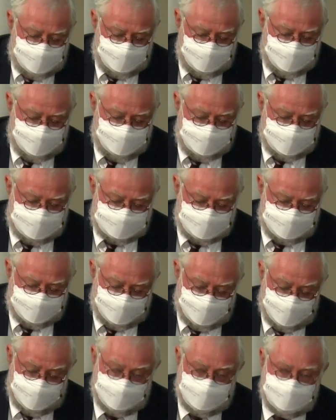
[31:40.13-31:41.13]
We must
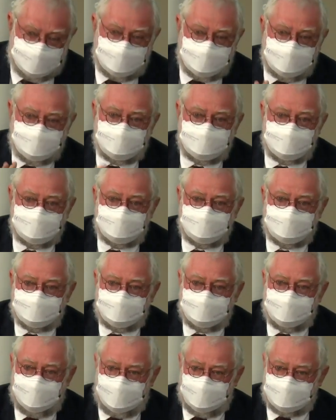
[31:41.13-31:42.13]
avoid,
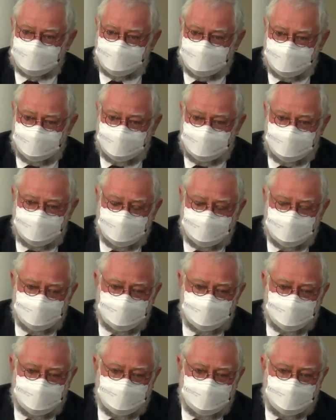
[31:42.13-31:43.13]
actually,
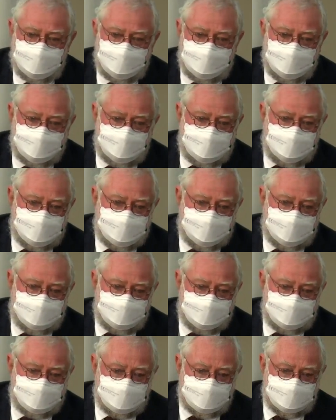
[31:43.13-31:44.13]

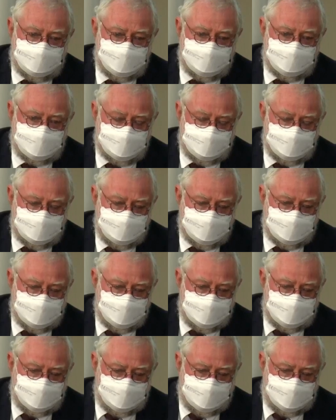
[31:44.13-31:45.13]
do
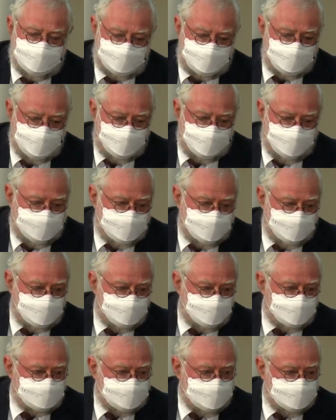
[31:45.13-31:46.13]
away
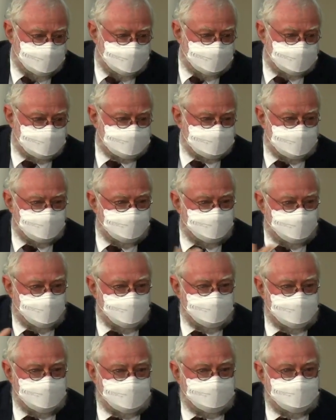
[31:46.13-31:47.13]
with any
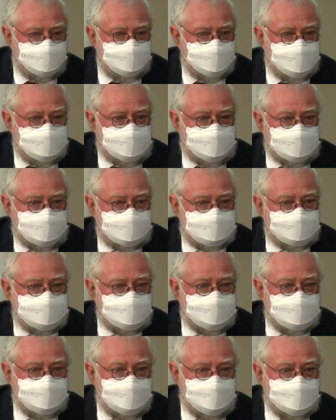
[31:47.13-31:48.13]
xenophobic feelings.
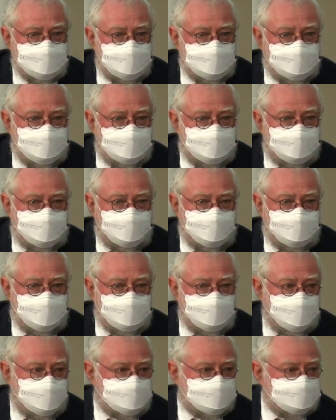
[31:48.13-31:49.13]
When
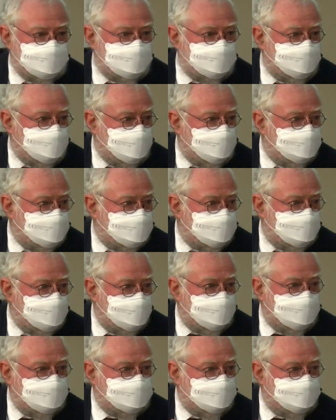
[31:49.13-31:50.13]
you are xenophobic,
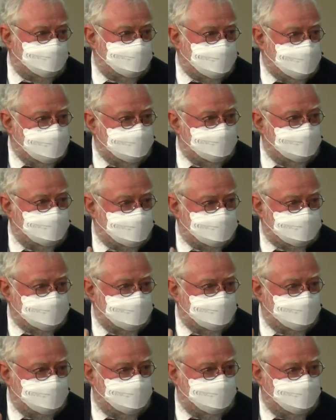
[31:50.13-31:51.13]
you are depriving
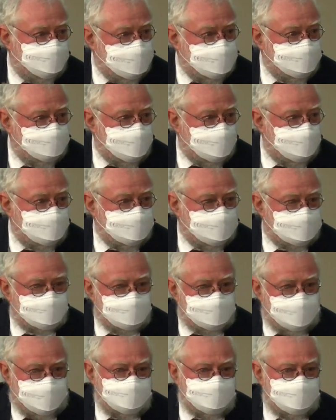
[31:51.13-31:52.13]
yourself of brain power that
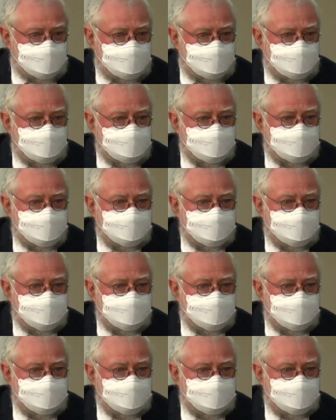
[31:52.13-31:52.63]
could help you.